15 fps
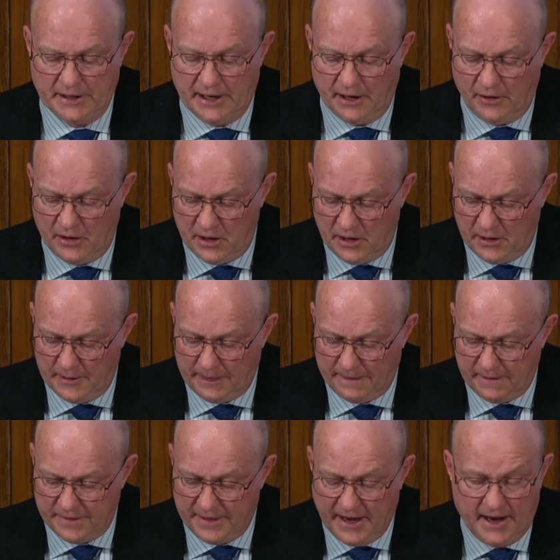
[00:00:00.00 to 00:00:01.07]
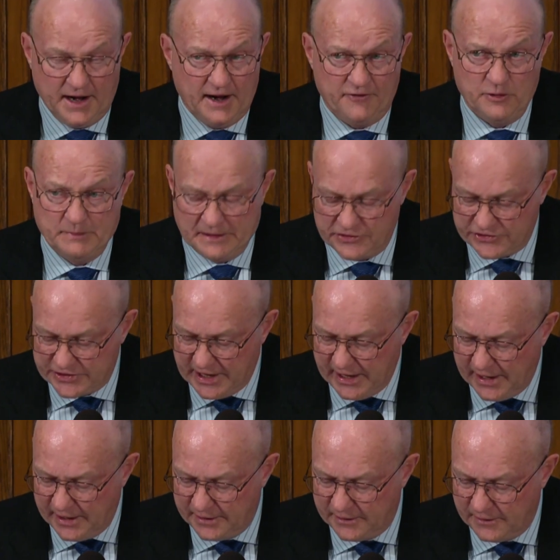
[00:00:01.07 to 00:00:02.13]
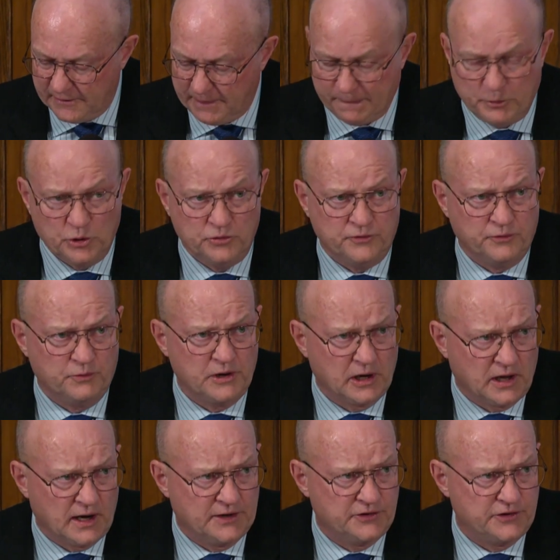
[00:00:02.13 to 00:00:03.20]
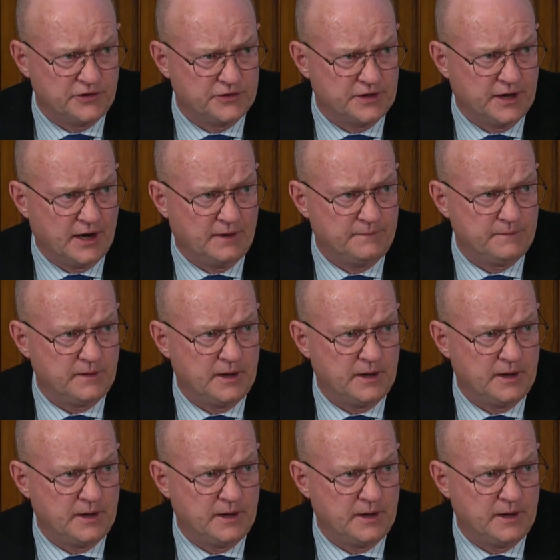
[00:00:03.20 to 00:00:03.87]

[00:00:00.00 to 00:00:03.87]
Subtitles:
Now, that having been said, Putin realizes that.